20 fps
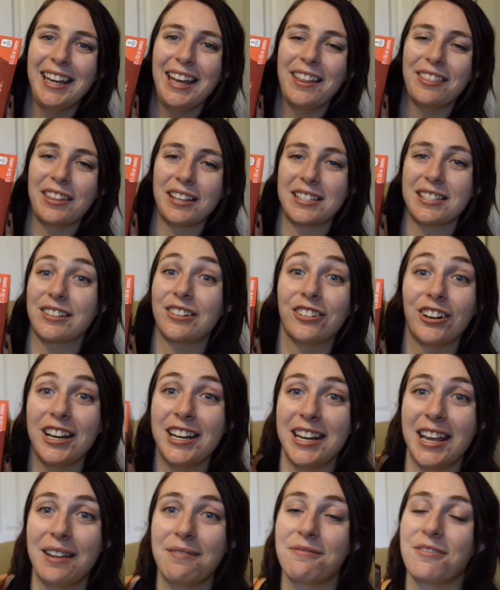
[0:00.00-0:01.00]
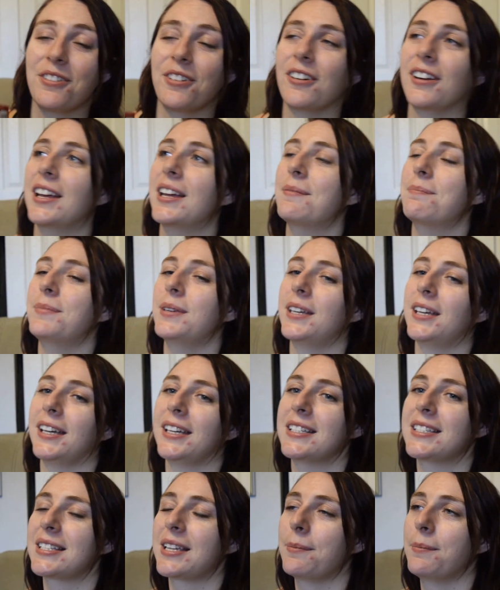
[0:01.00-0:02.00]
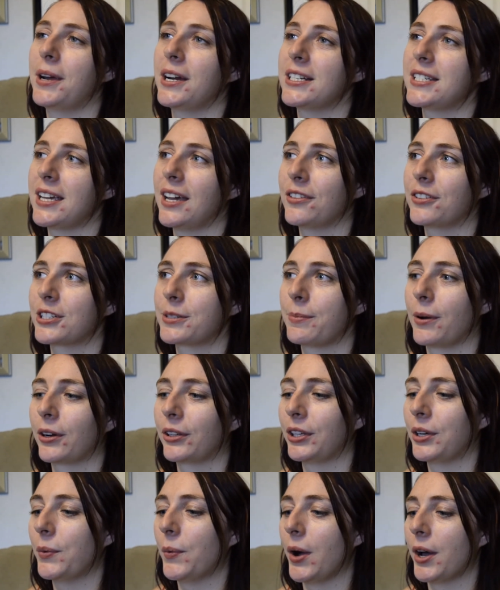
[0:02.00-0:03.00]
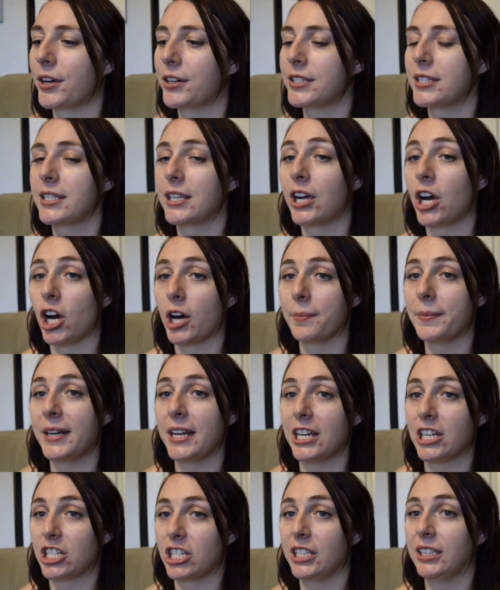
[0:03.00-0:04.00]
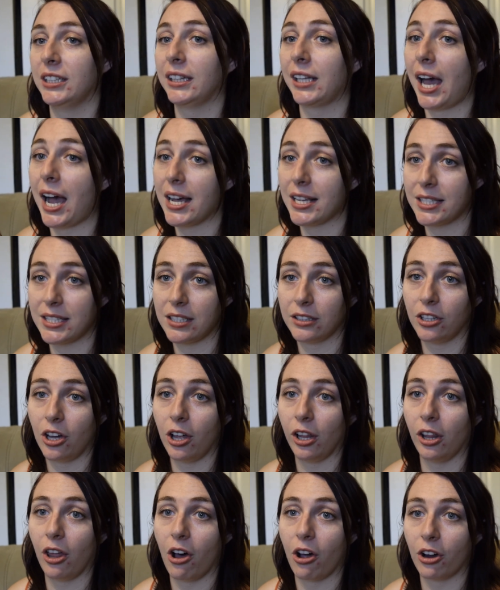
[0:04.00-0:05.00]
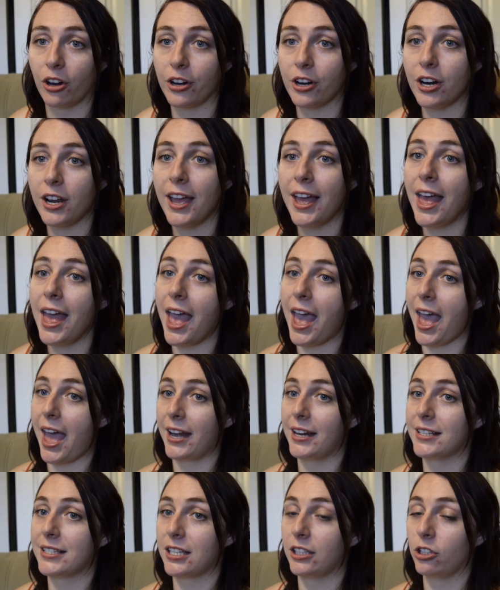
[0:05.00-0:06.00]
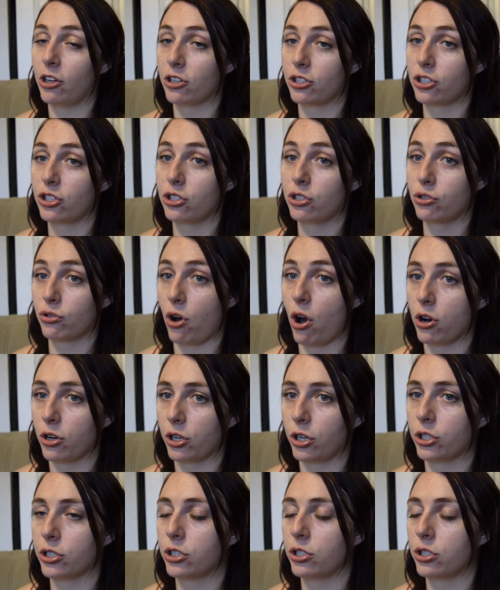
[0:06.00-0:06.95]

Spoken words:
That's a great name for it, because compared to other sparkling waters, the carbonation lasts a lot longer and it's a lot stronger.